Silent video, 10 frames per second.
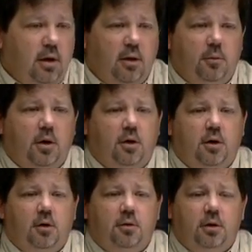and we all
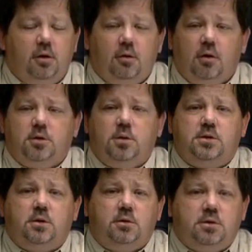know that the grocery
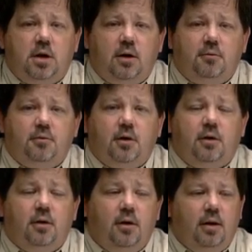stores have uh,
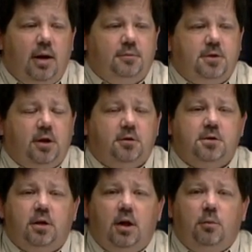have sales
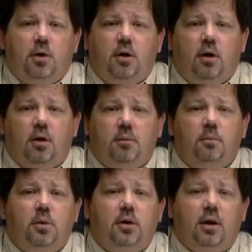that they run on them,
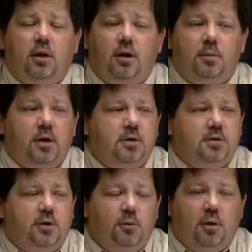but they limit it
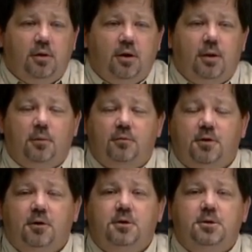to uh, the number of
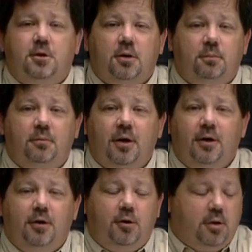turkeys you can
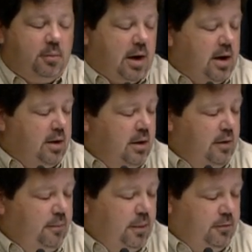you can buy
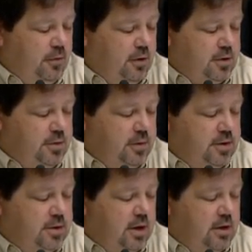for those of
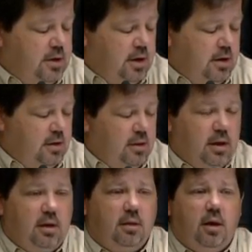us that uh,
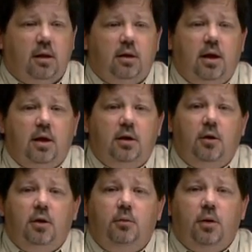that, that can
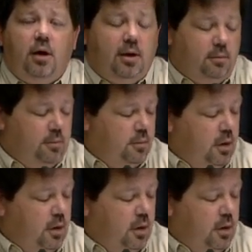do it, um,